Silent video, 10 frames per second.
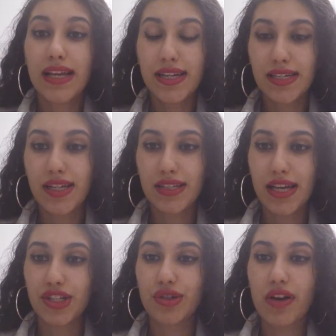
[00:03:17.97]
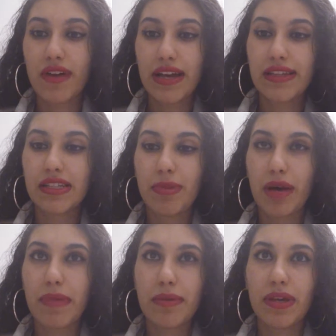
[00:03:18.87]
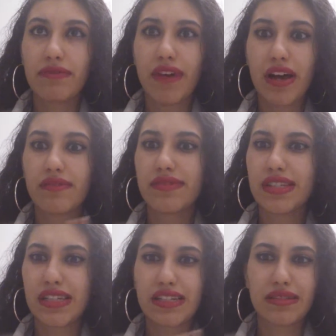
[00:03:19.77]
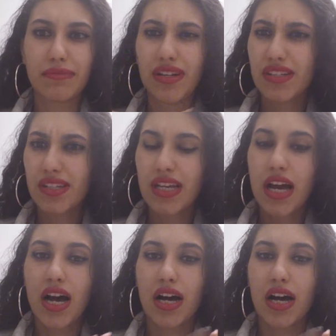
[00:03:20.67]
And it does last you. I've had this about maybe 5-6 months,